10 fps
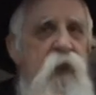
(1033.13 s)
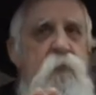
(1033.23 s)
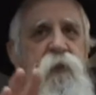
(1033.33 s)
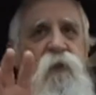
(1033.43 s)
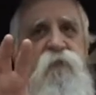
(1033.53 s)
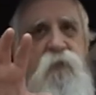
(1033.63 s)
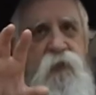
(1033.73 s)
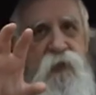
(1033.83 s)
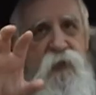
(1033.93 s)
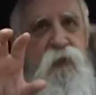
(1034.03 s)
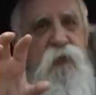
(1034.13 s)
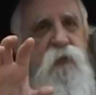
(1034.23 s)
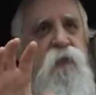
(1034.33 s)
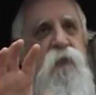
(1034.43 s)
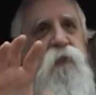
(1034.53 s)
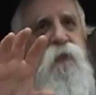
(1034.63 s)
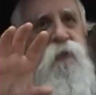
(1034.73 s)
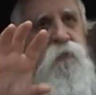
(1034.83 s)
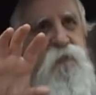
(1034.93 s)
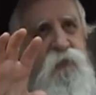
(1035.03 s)
Apart from the Indian, that
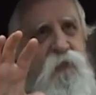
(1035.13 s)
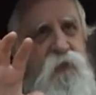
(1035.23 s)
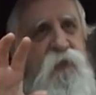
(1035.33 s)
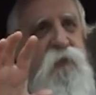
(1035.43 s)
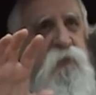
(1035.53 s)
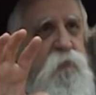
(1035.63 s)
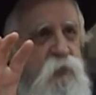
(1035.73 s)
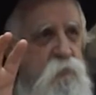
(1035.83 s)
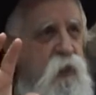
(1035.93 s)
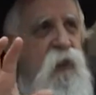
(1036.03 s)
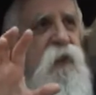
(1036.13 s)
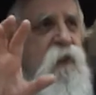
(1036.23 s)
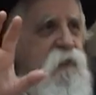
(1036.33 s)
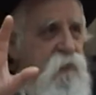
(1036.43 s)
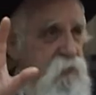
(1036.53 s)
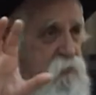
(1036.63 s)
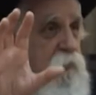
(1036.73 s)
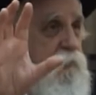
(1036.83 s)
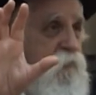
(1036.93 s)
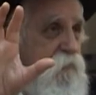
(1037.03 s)
there was the Indian to be mild, the
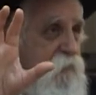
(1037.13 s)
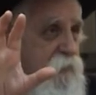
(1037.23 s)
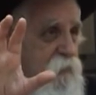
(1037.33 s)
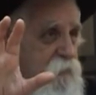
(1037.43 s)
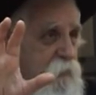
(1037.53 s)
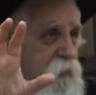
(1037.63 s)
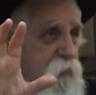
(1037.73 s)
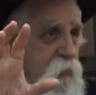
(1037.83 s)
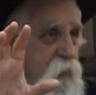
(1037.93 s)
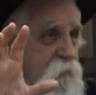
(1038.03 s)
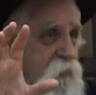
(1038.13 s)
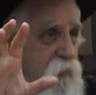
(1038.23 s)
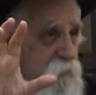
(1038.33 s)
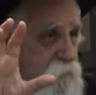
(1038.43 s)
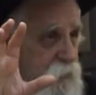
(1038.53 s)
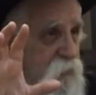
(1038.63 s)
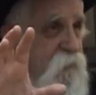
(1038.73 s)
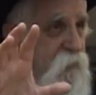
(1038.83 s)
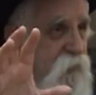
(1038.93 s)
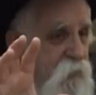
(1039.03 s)
neshama from the Rabbeinu Chaim Vital
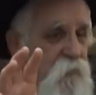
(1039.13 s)
below him,